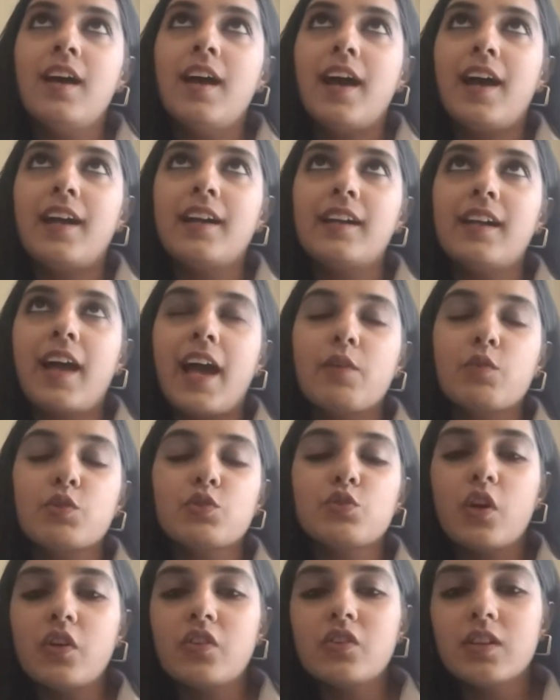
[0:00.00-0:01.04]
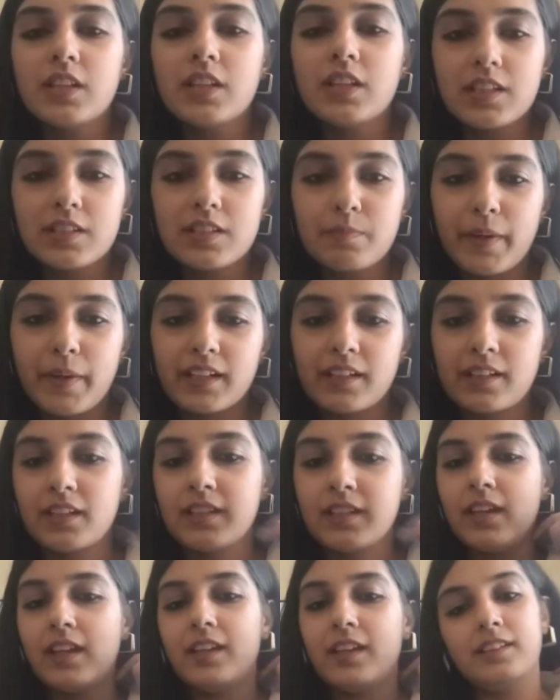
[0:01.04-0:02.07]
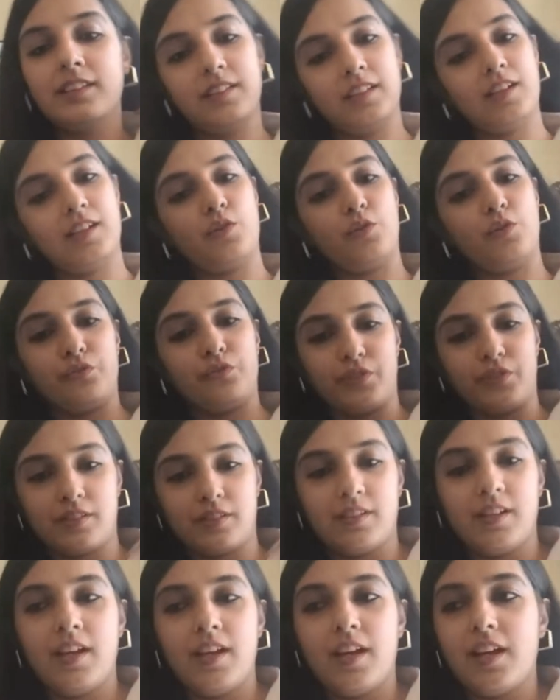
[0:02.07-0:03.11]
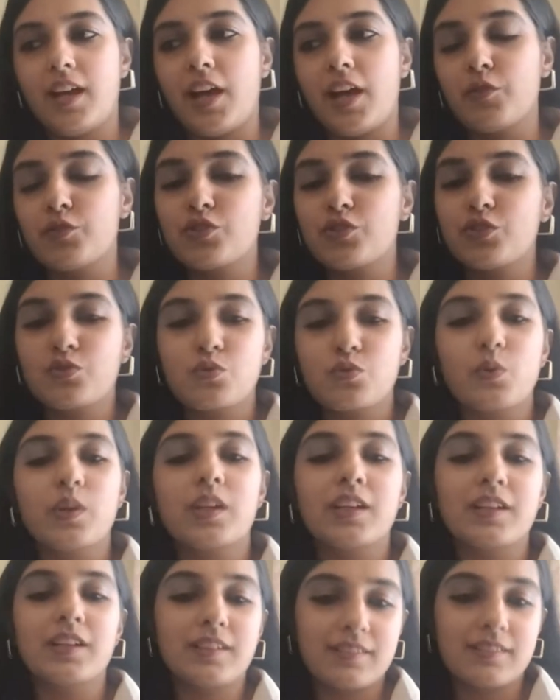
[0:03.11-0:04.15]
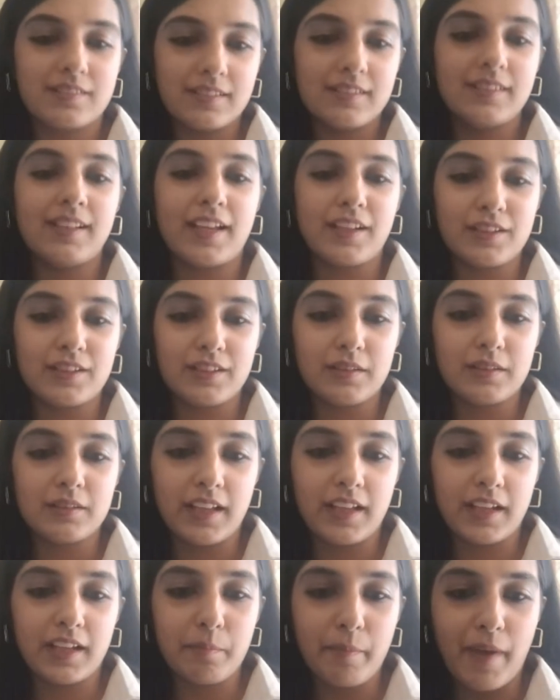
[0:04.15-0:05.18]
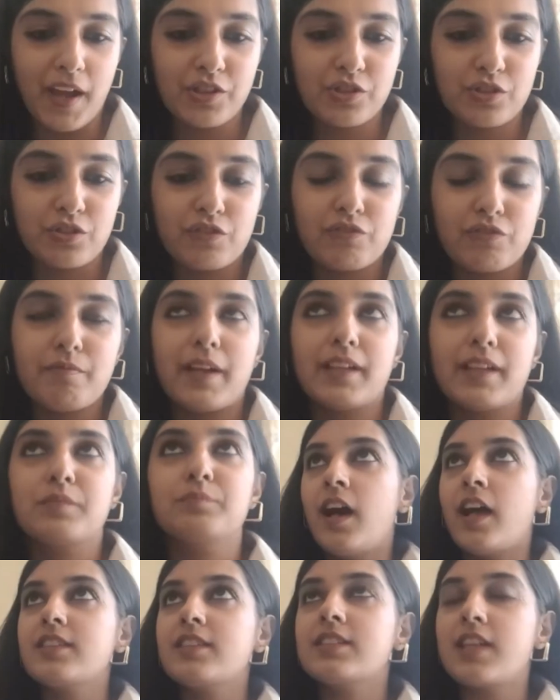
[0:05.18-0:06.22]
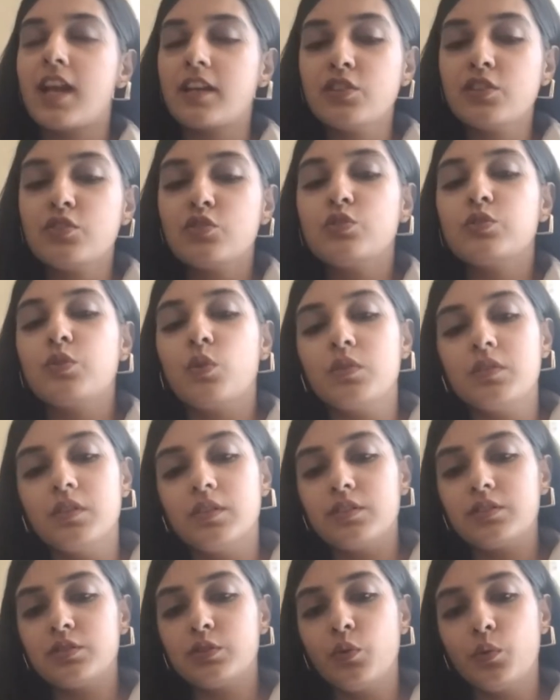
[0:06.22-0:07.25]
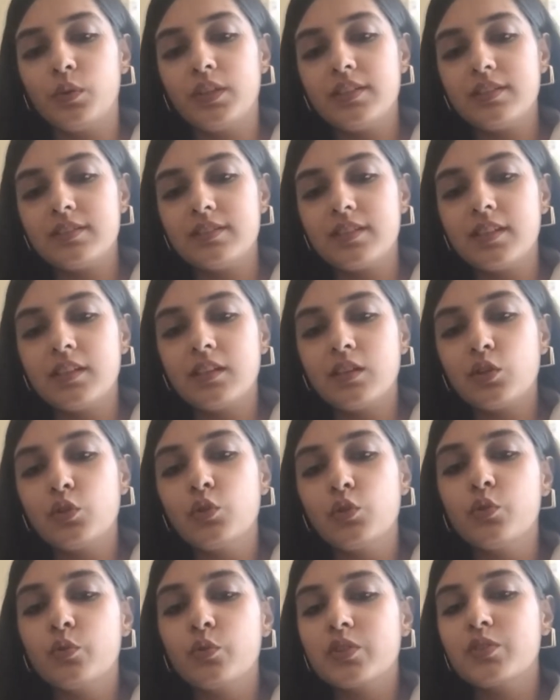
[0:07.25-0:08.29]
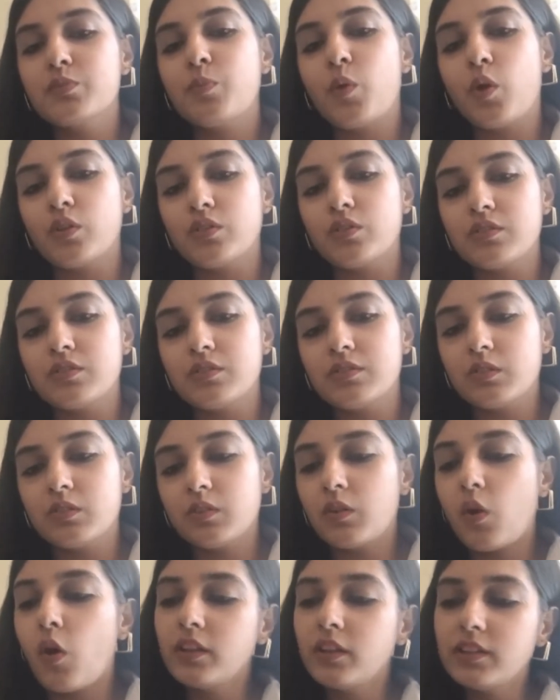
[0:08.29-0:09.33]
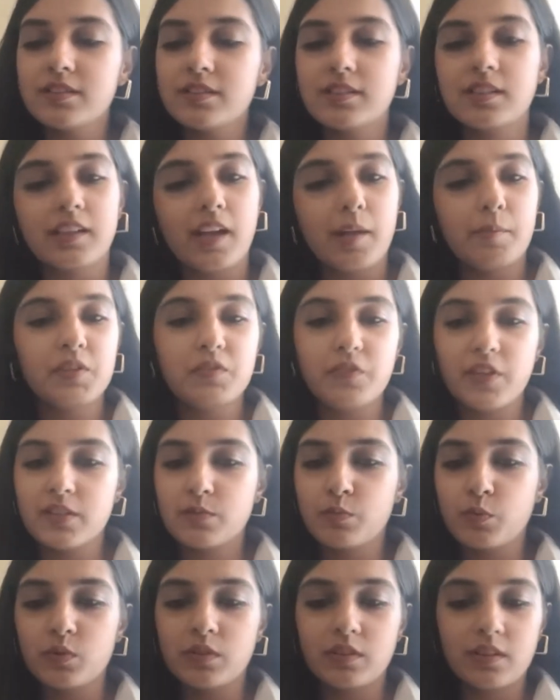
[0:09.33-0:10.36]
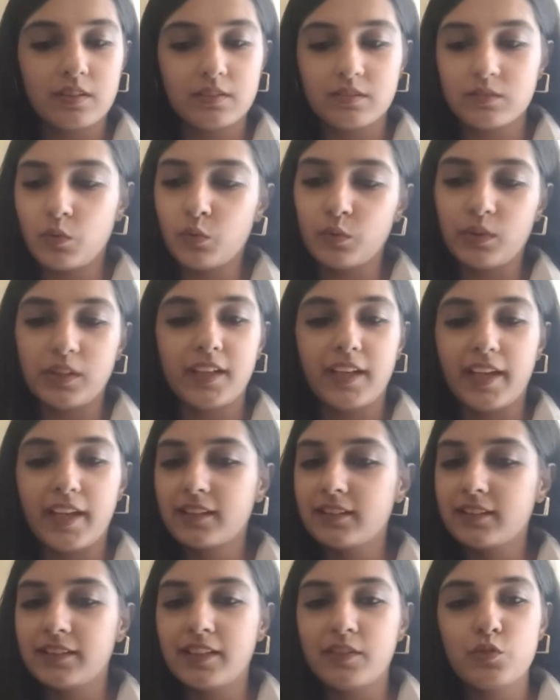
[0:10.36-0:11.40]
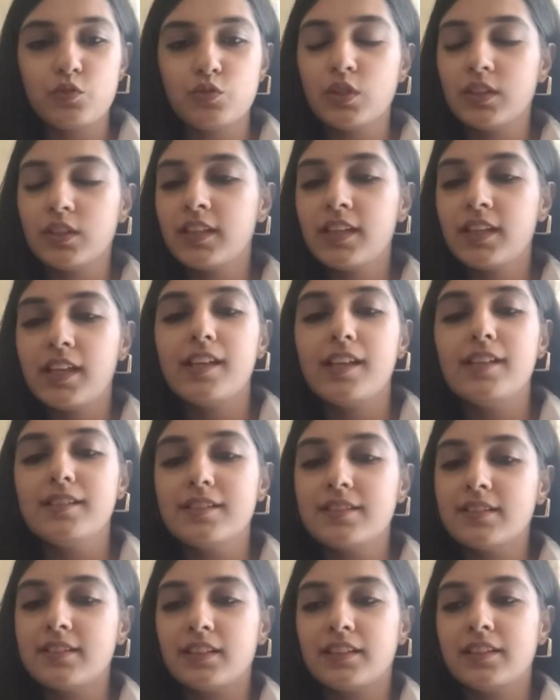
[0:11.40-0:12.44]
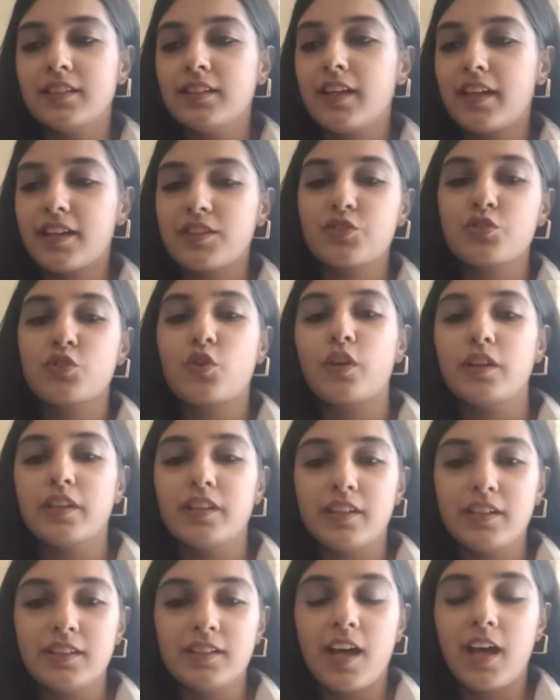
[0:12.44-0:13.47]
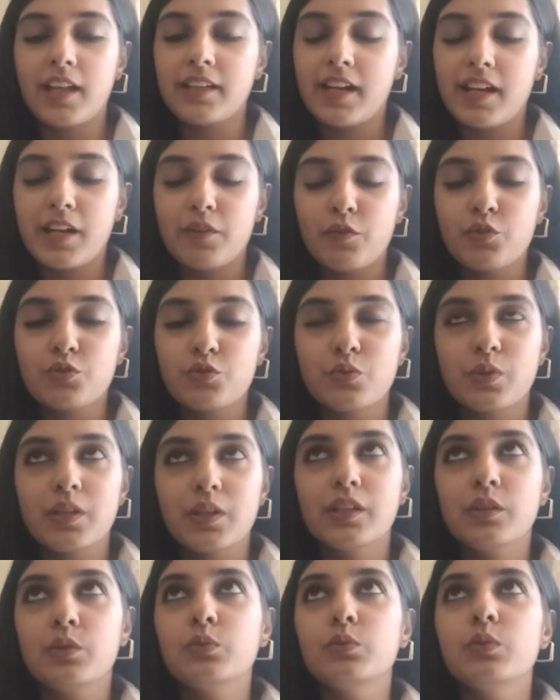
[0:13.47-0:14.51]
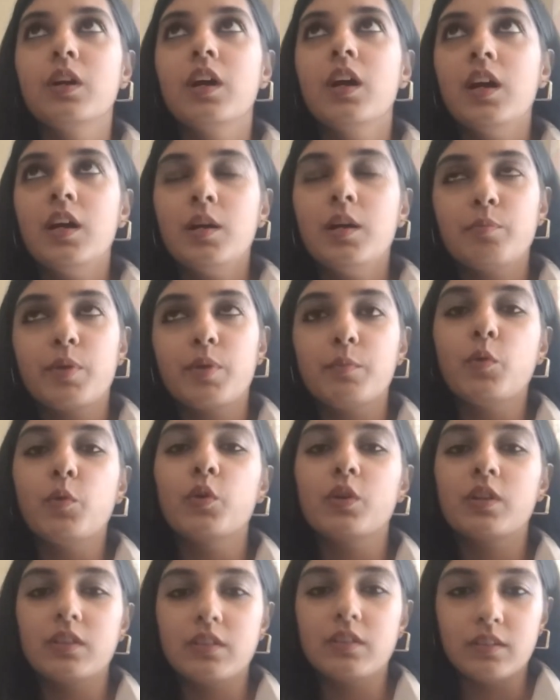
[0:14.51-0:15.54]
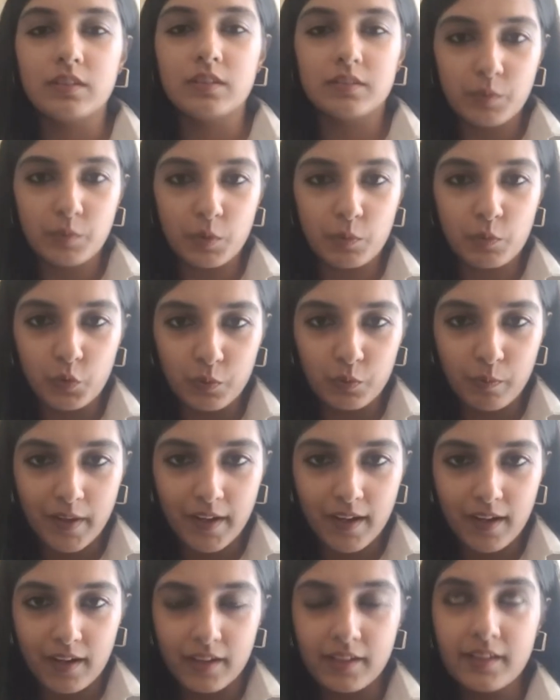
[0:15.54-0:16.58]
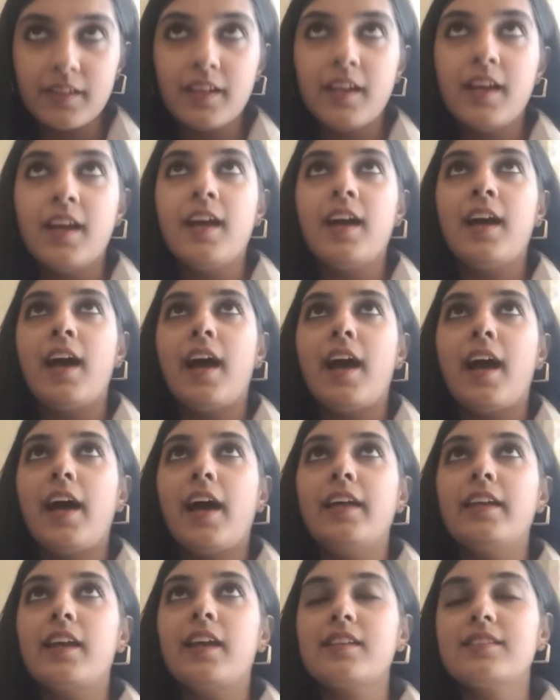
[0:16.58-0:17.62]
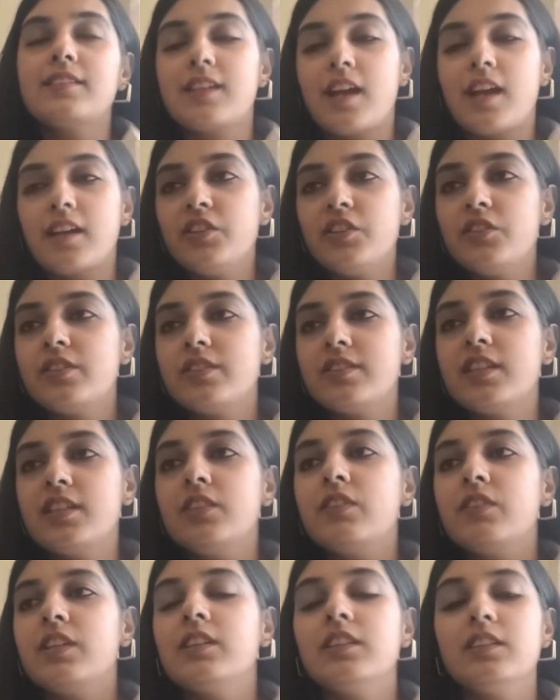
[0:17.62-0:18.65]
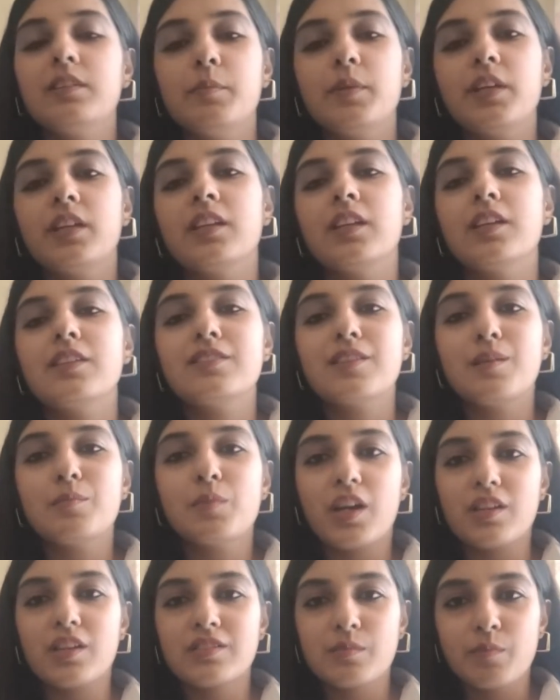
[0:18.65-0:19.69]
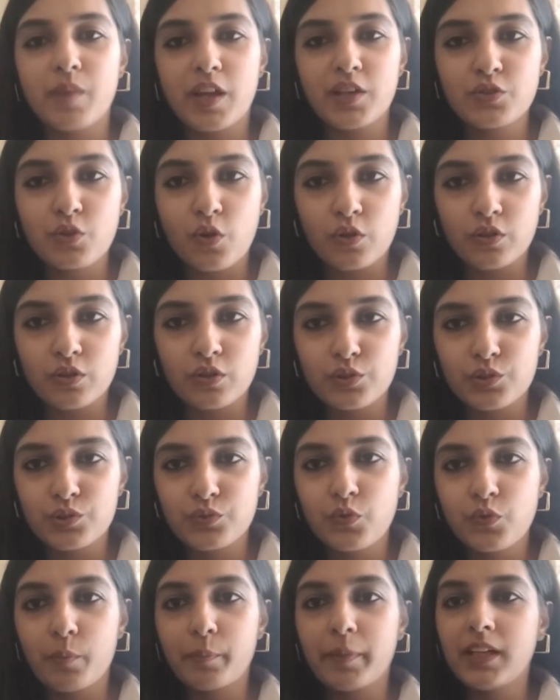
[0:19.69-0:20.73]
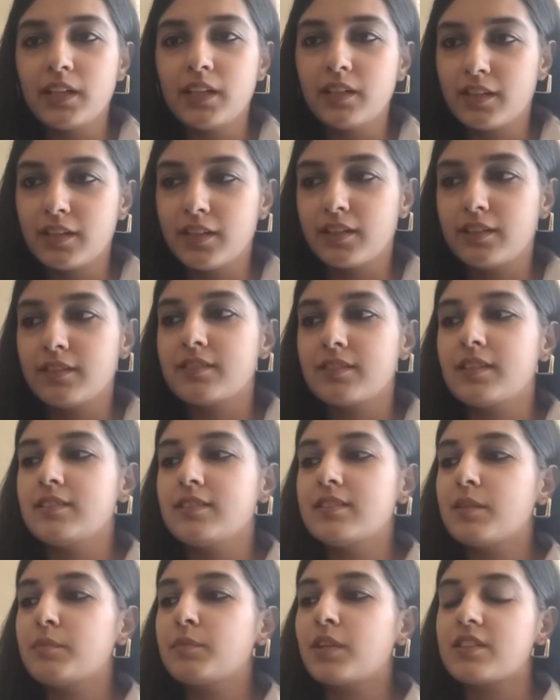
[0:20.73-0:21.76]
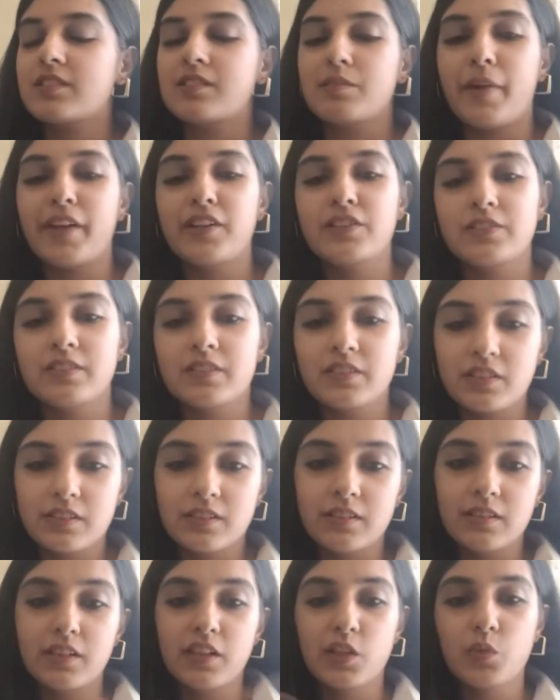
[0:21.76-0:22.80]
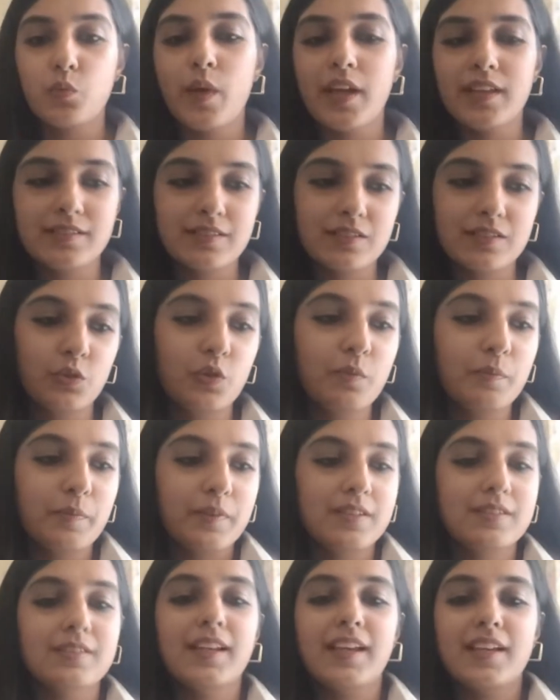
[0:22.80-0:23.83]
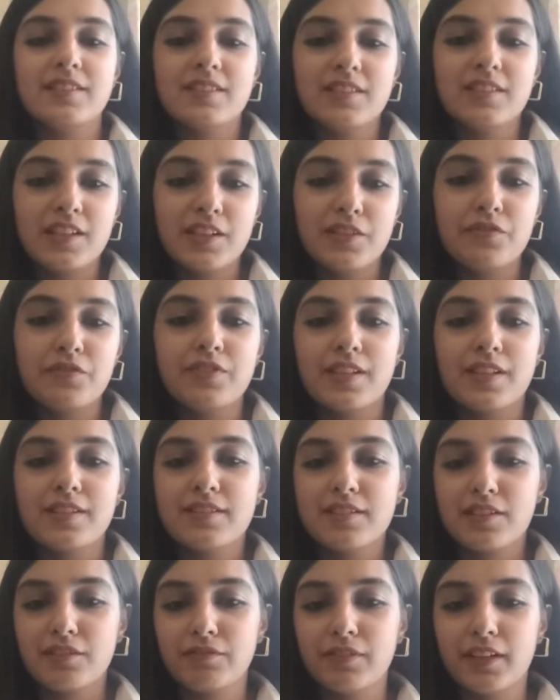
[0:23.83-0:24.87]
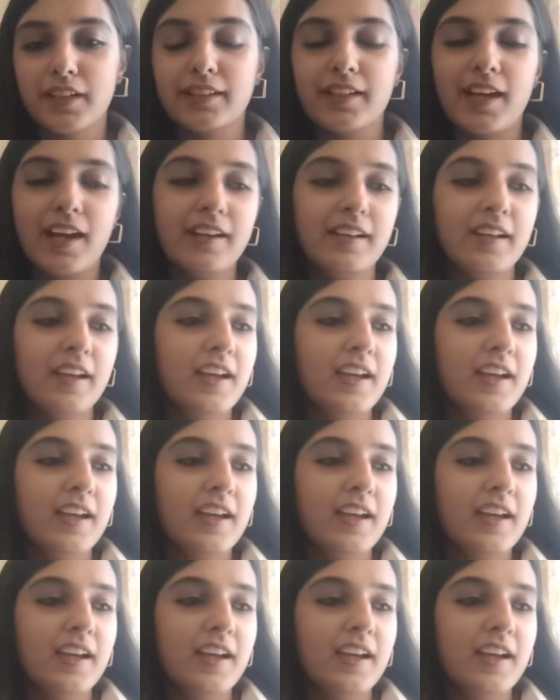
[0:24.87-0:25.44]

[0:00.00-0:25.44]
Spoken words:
And I was not really expecting anything out of it. I was just doing it like a passion of mine. I started slowly seeing a good response on Instagram and Facebook only. Like, there was nothing else, nothing extraordinary that I was doing to promote my art. And I started receiving in the beginning some customized orders for paintings and some customized requests, personalized gifts and stuff like that.